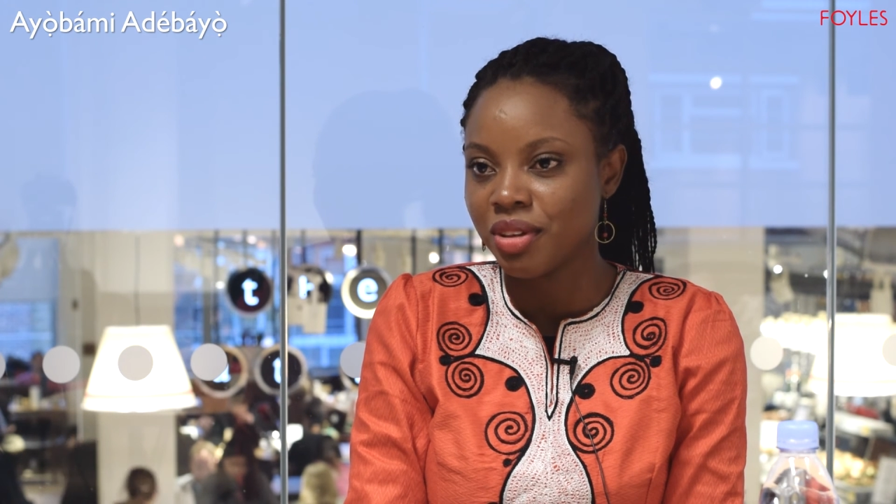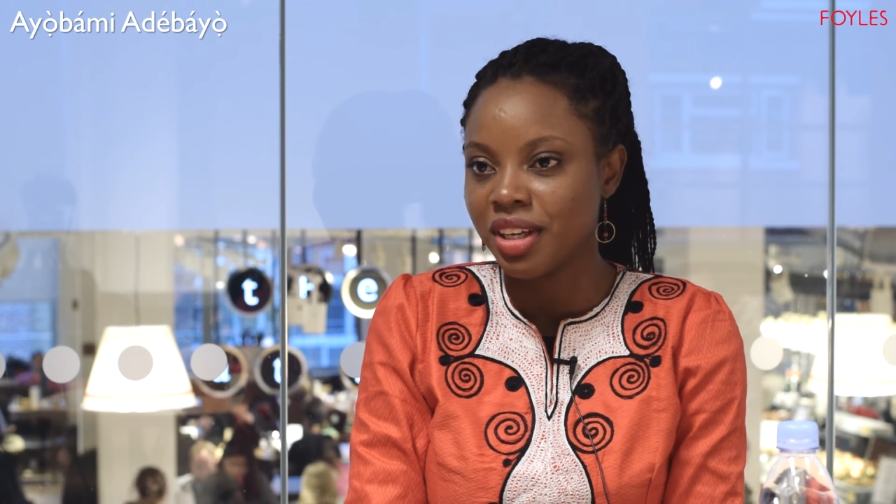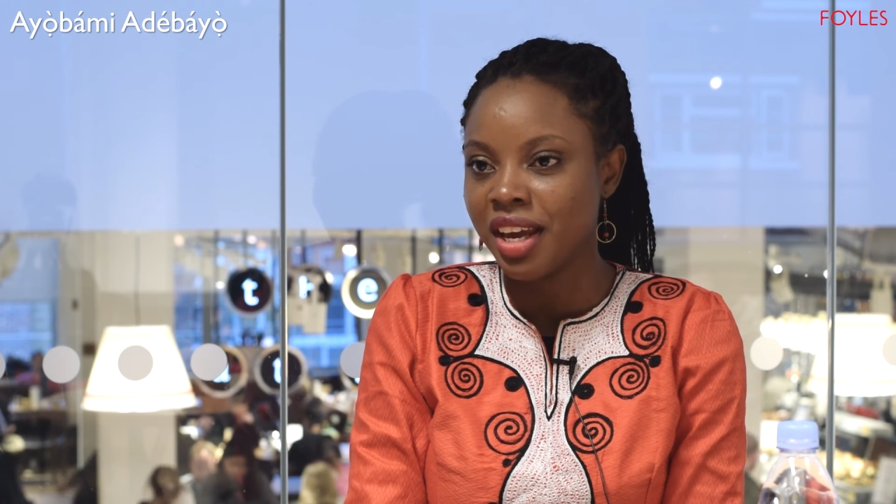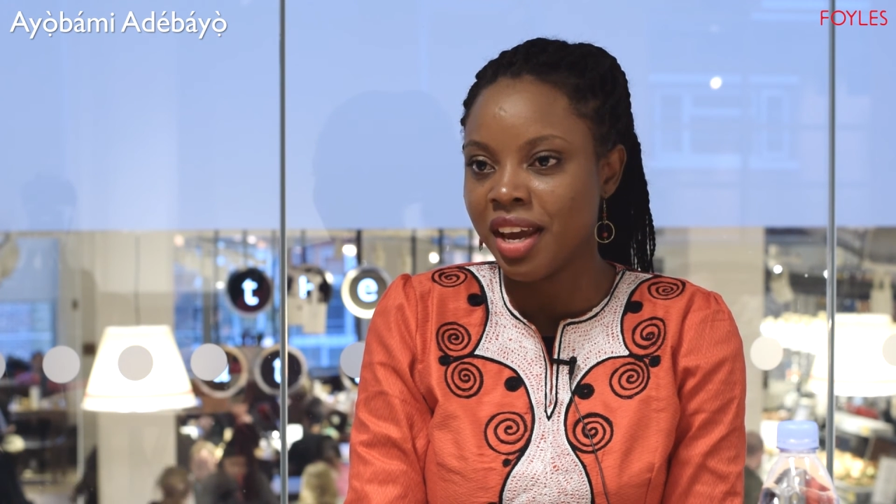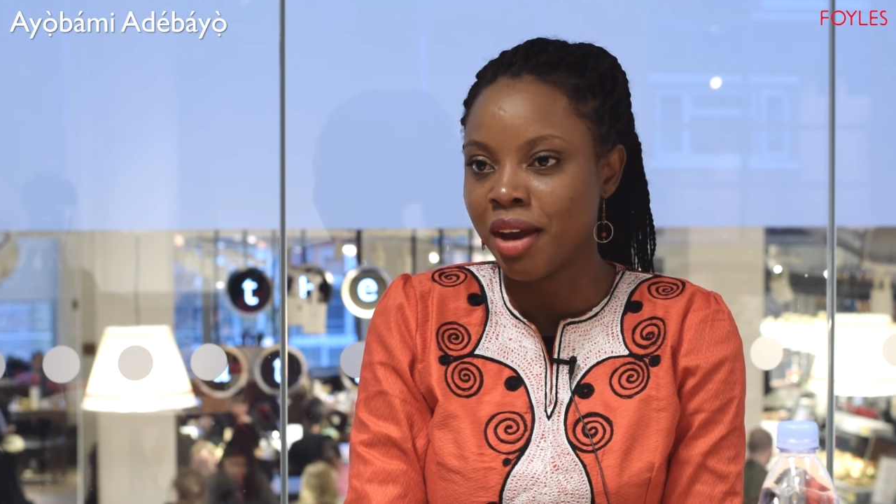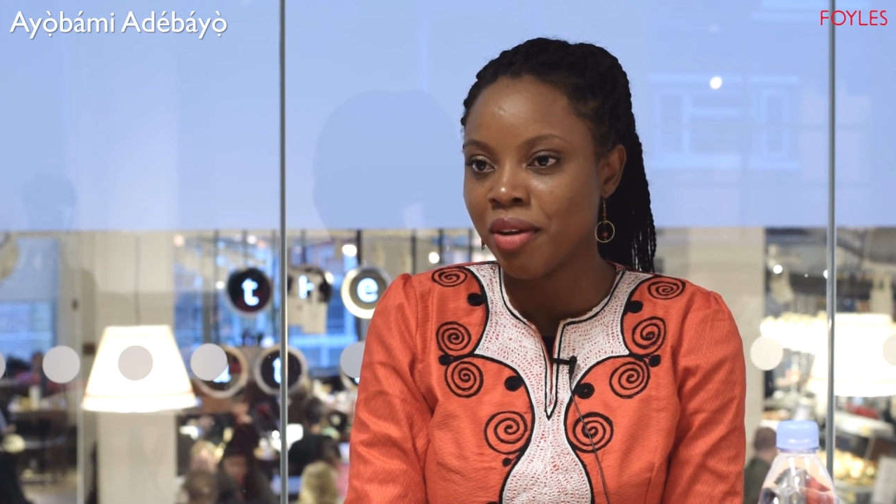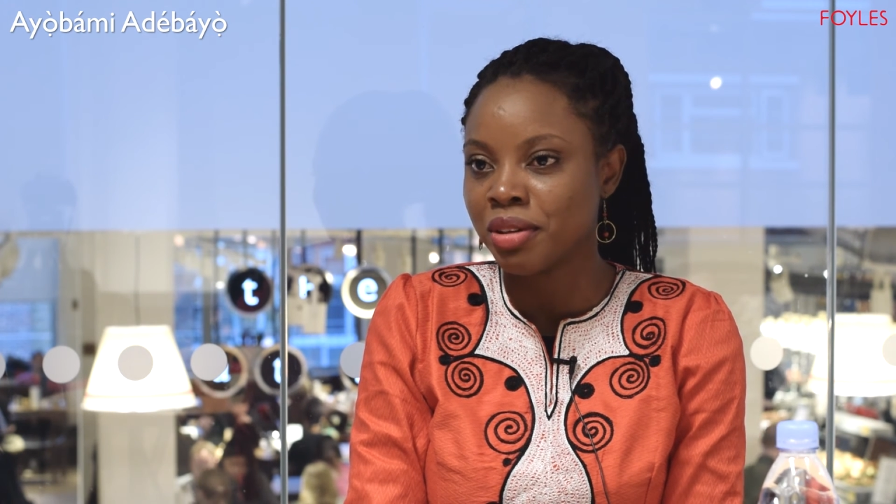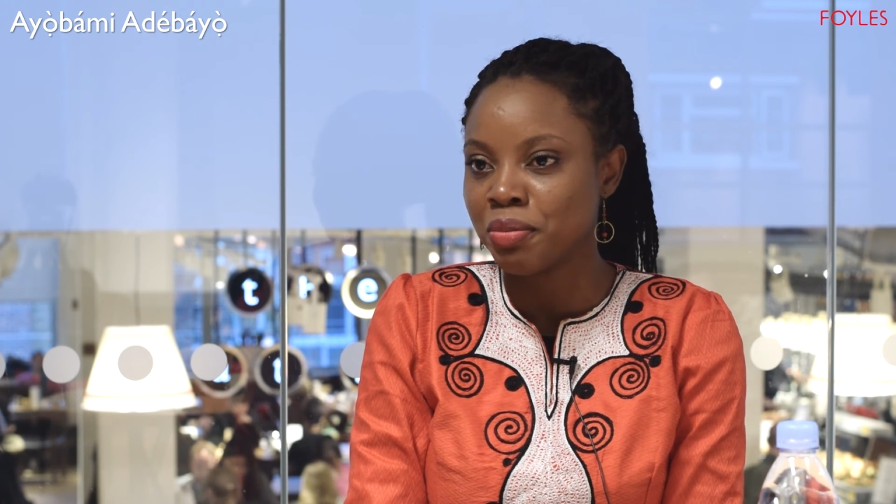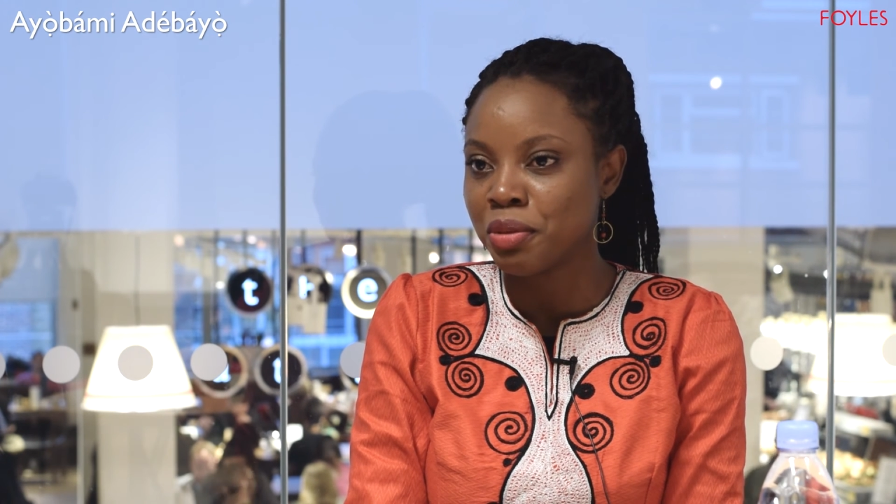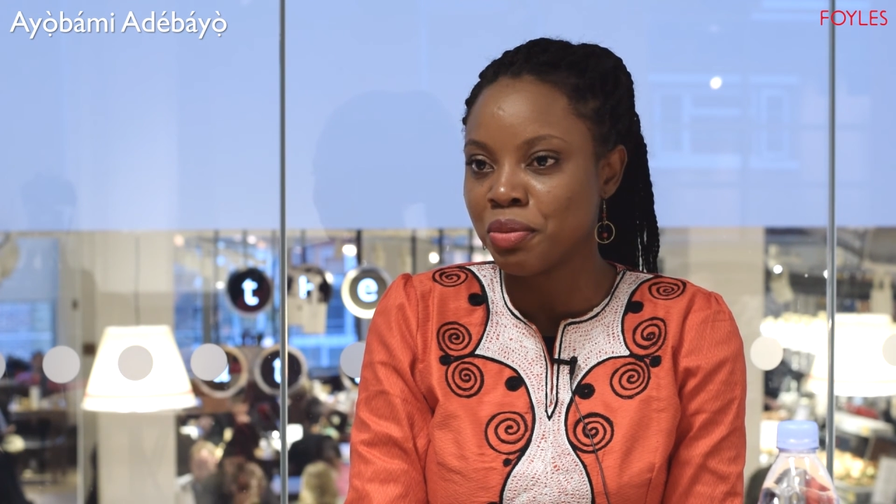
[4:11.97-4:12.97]
hear
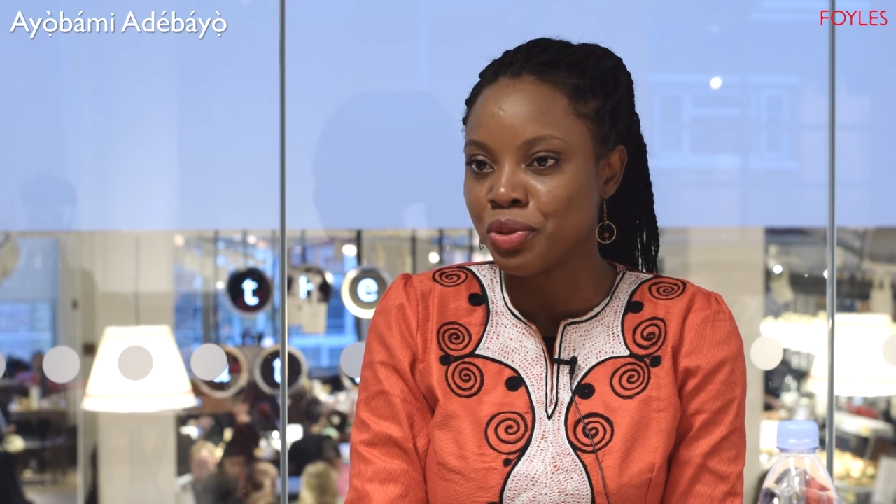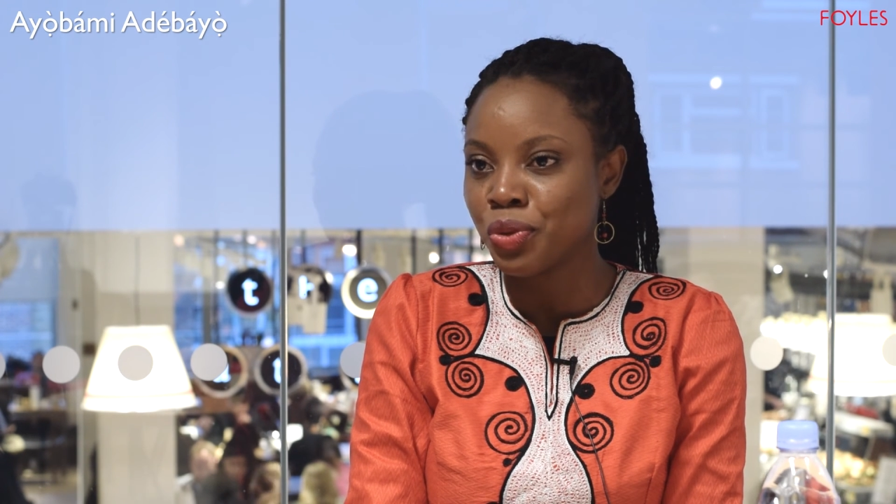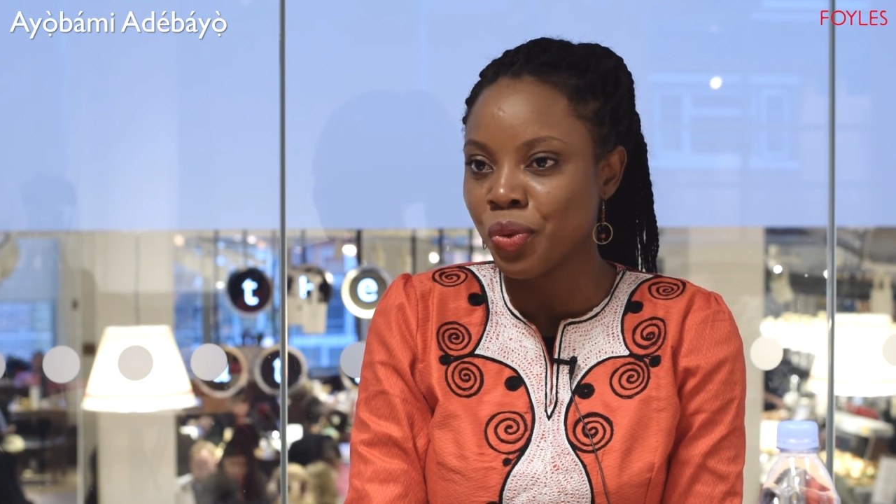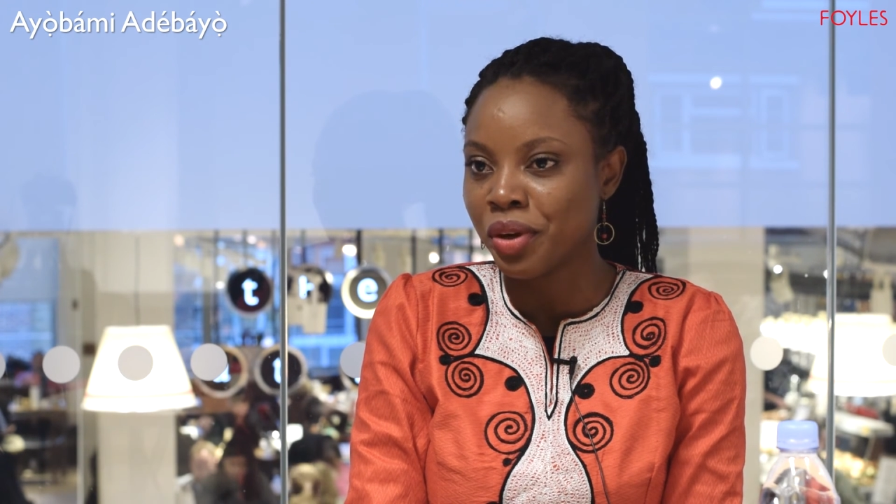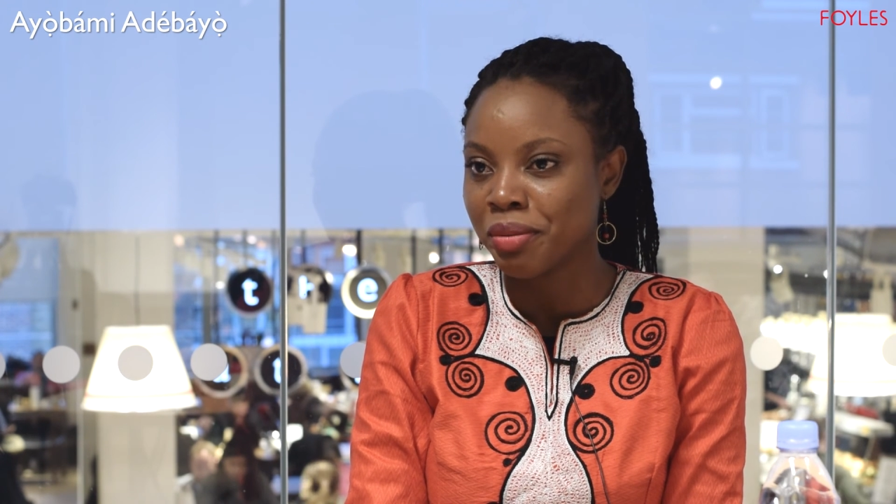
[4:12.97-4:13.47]
other people talk